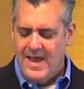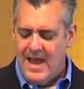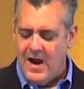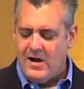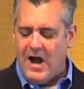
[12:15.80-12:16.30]

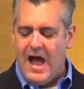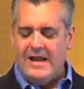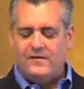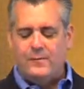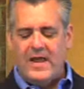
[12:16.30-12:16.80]
And our guide
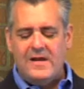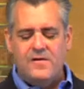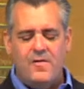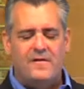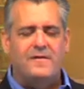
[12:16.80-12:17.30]
explained
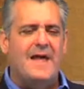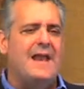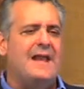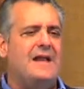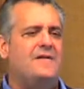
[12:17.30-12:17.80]
to us
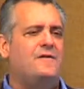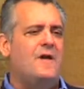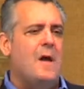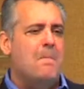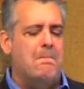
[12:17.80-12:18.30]
that each
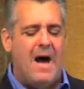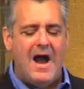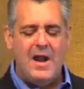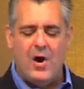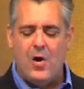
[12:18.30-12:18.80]

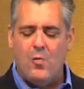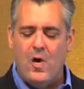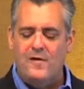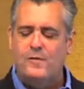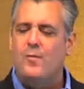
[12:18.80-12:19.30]
miner
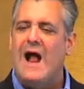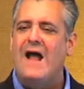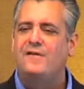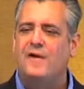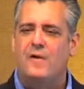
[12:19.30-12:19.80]
was
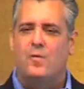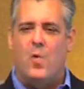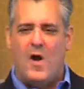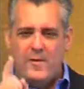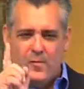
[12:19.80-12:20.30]
rationed
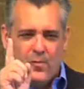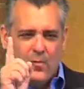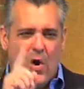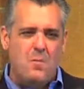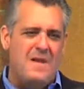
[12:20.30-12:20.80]
one
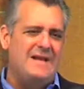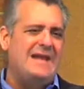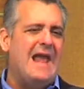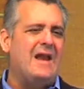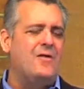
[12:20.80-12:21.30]
Roman
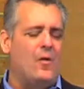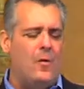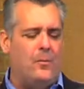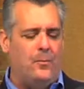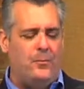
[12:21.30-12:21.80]

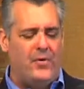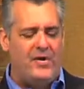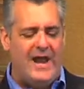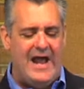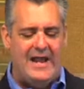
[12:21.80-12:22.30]
candle per
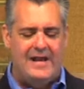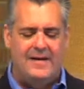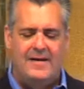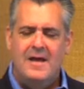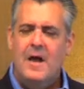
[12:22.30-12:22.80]
day.
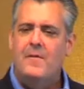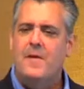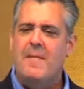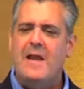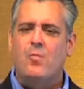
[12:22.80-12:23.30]
The
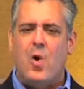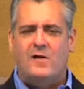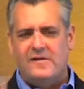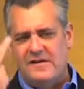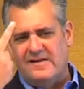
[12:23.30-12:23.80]
men
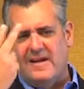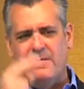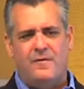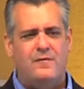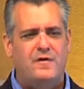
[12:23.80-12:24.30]
worked in
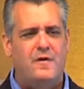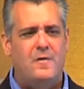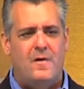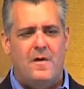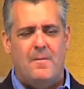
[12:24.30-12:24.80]
teams of
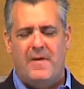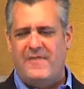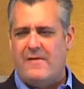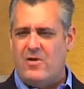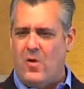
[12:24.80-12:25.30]
two, but
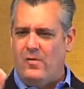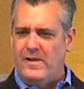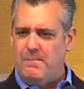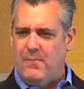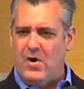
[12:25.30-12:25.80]
they would
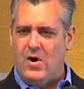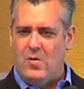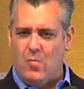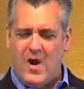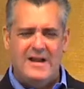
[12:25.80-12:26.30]
only
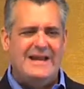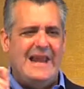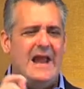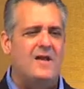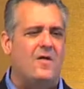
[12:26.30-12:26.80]
burn one
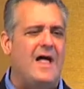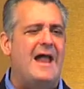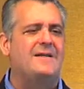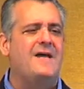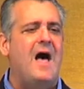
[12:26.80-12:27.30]
candle
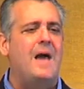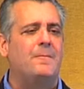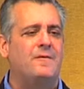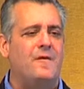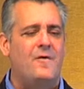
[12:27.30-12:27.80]
at a
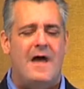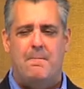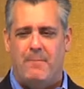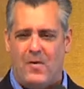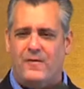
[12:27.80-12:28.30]
time so
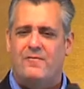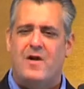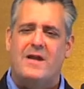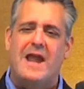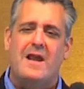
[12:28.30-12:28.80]
that both of
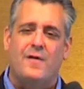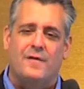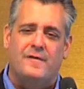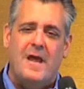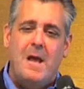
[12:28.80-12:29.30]
their
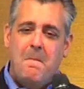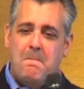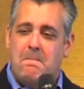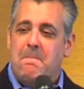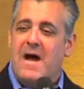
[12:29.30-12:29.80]
candles
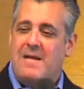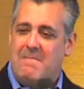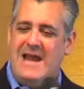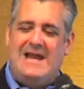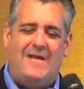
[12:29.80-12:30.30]
might
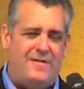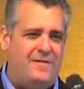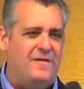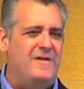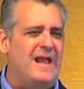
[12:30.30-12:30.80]
make it
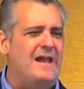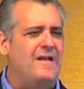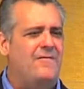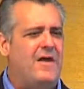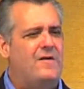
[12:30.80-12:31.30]
through the end
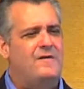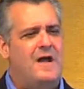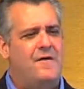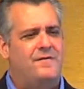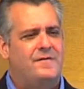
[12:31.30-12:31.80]
of their
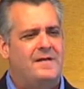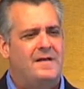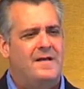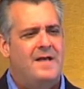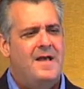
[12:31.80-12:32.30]
shift.
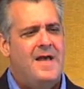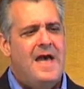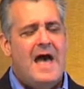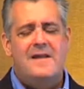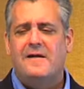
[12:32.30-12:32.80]

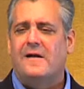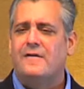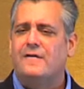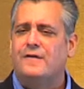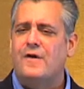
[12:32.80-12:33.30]
And to
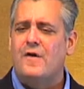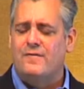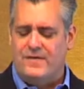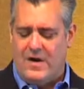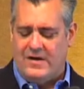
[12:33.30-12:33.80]

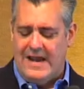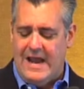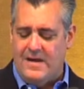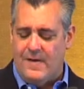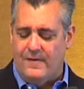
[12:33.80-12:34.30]
conserve their
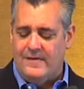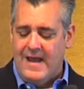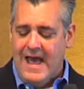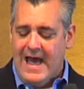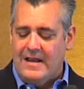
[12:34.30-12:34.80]
candles,
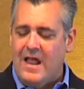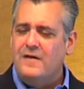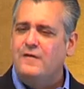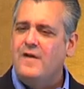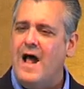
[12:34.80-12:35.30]
at
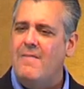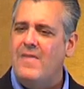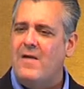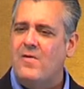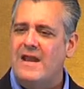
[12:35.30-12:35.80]
lunchtime
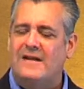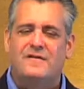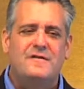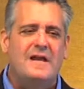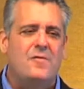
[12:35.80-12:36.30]
they would
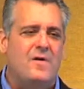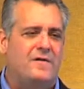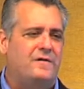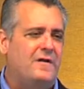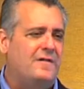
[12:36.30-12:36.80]

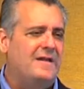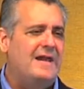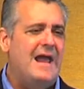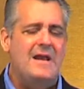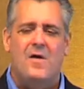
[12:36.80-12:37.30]
extinguish the
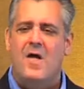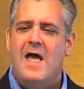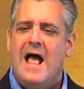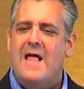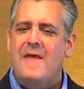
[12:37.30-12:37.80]
candle
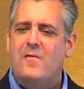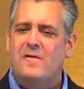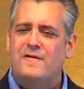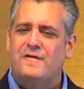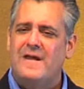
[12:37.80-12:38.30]
and they
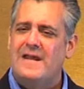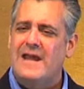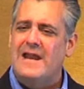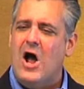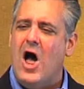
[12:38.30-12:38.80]
would sit
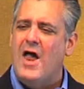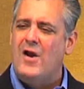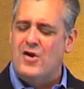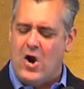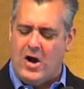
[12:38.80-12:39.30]
in
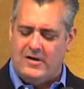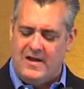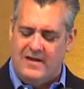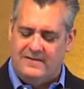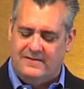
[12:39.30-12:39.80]
utter
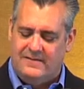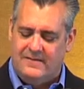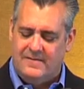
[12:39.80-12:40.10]
darkness.